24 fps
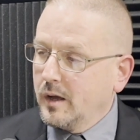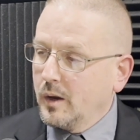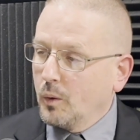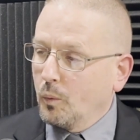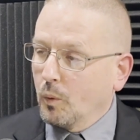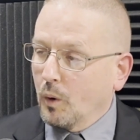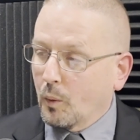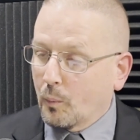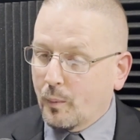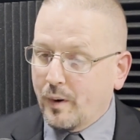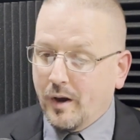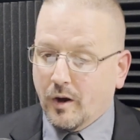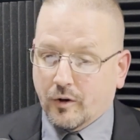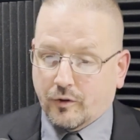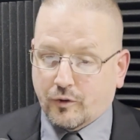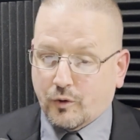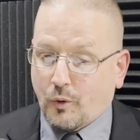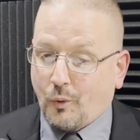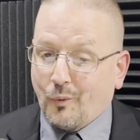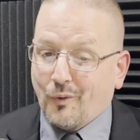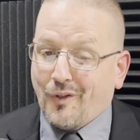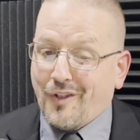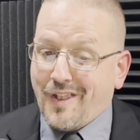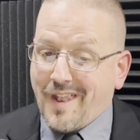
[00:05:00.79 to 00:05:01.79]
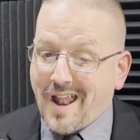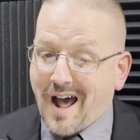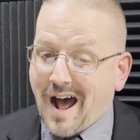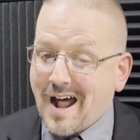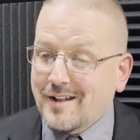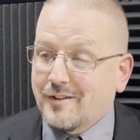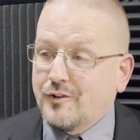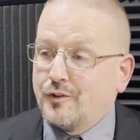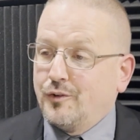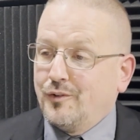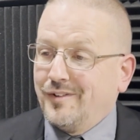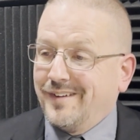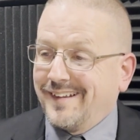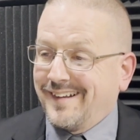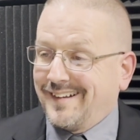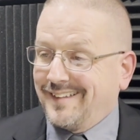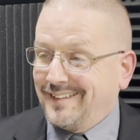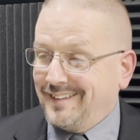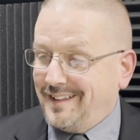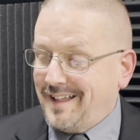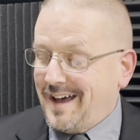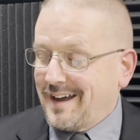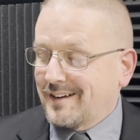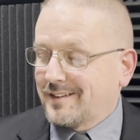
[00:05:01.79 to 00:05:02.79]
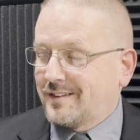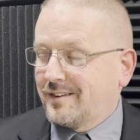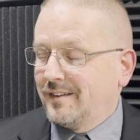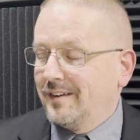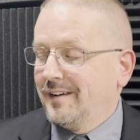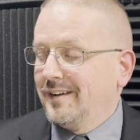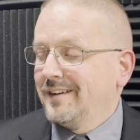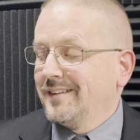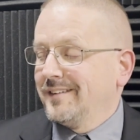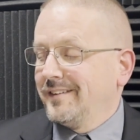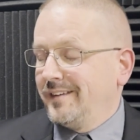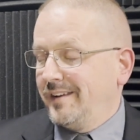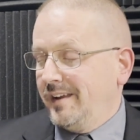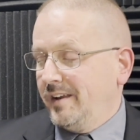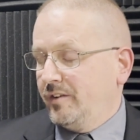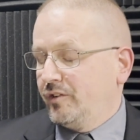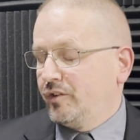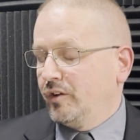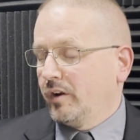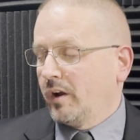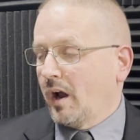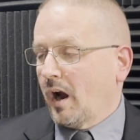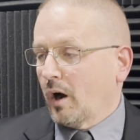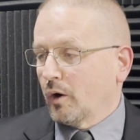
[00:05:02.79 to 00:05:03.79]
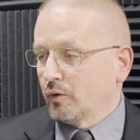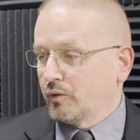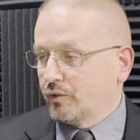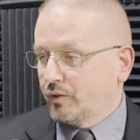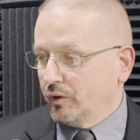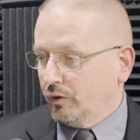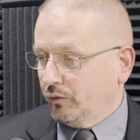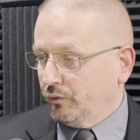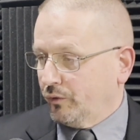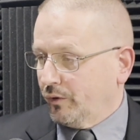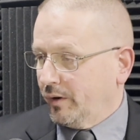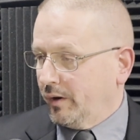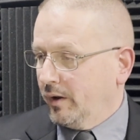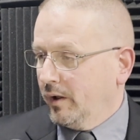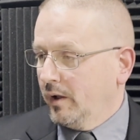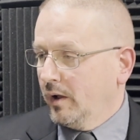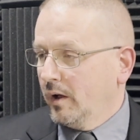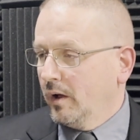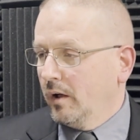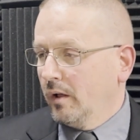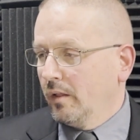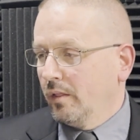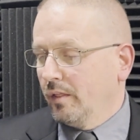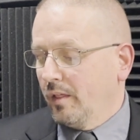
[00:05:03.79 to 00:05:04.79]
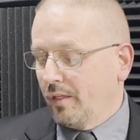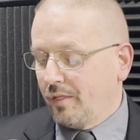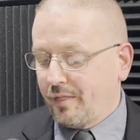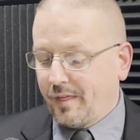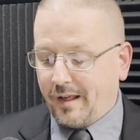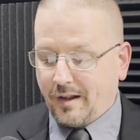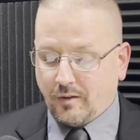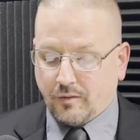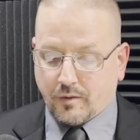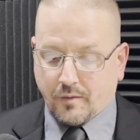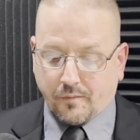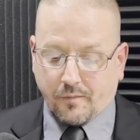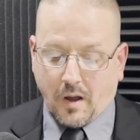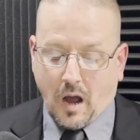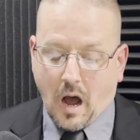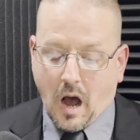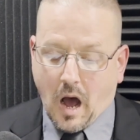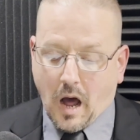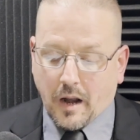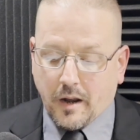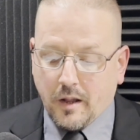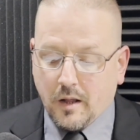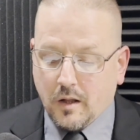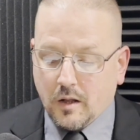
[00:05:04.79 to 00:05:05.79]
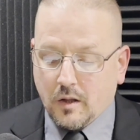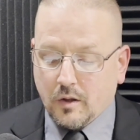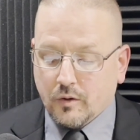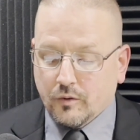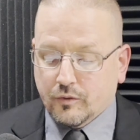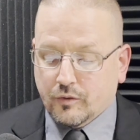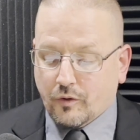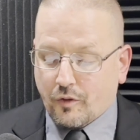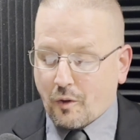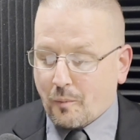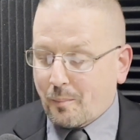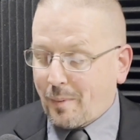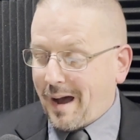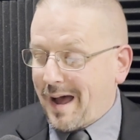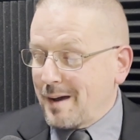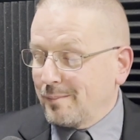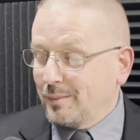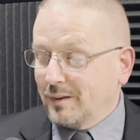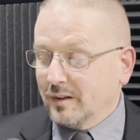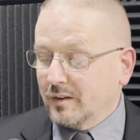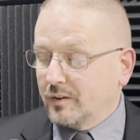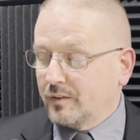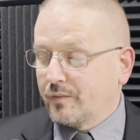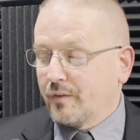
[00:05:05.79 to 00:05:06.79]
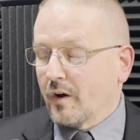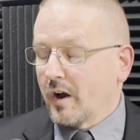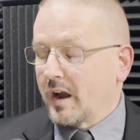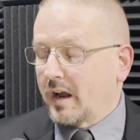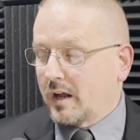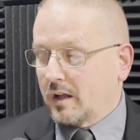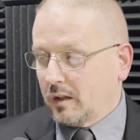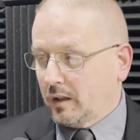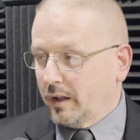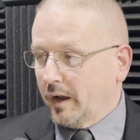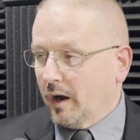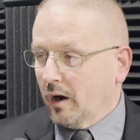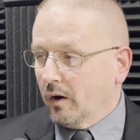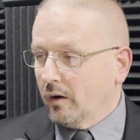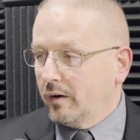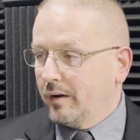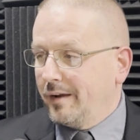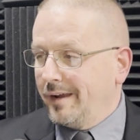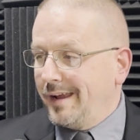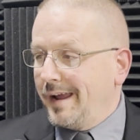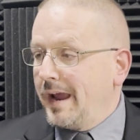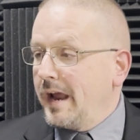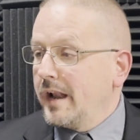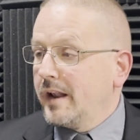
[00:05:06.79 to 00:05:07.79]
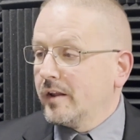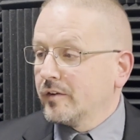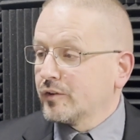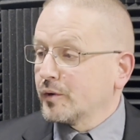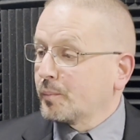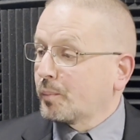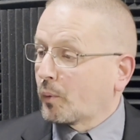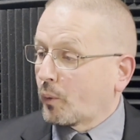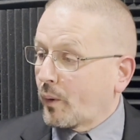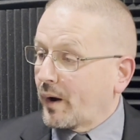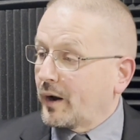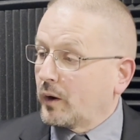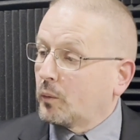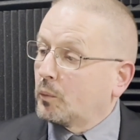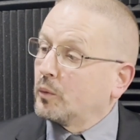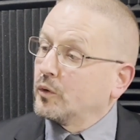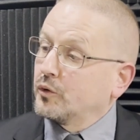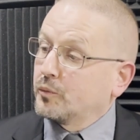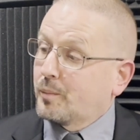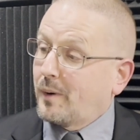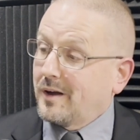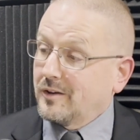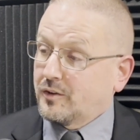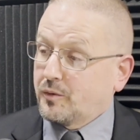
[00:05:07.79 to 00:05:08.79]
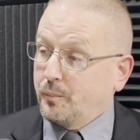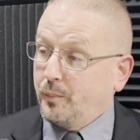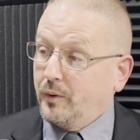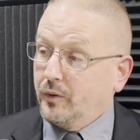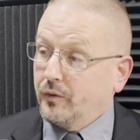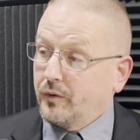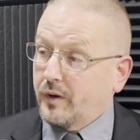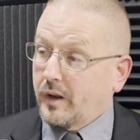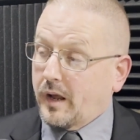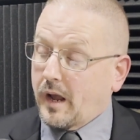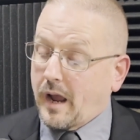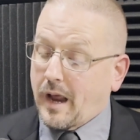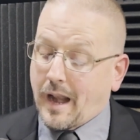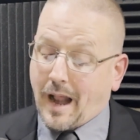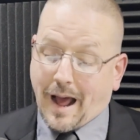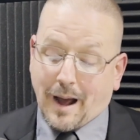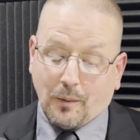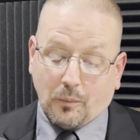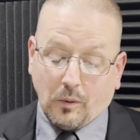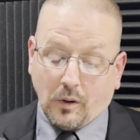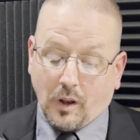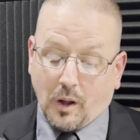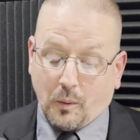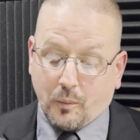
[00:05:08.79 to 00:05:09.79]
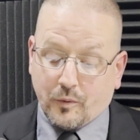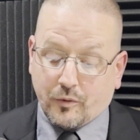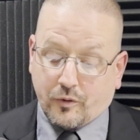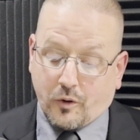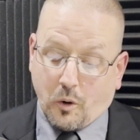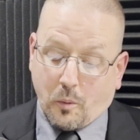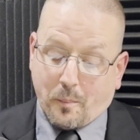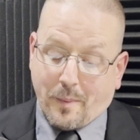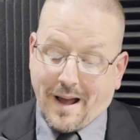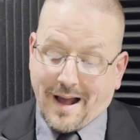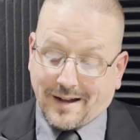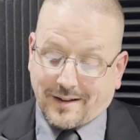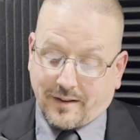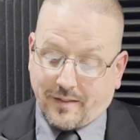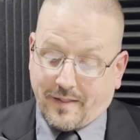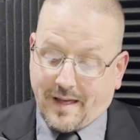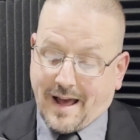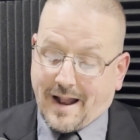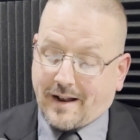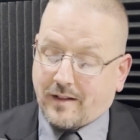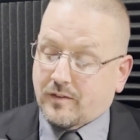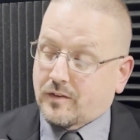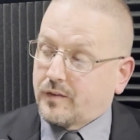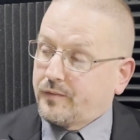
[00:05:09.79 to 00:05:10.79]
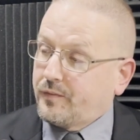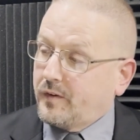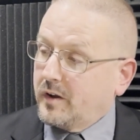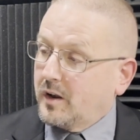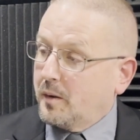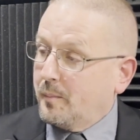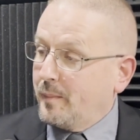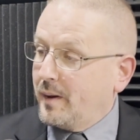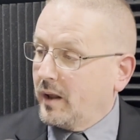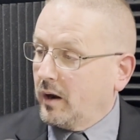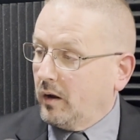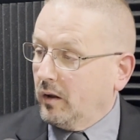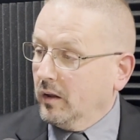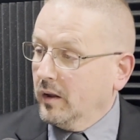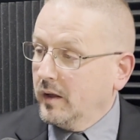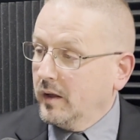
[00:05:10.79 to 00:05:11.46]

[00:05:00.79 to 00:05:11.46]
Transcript: where we are told not to neglect teaching our children the mm-hmm. things of God. So the Bible is very clear it is a parental responsibility. And I will always go back to that as a fundamental.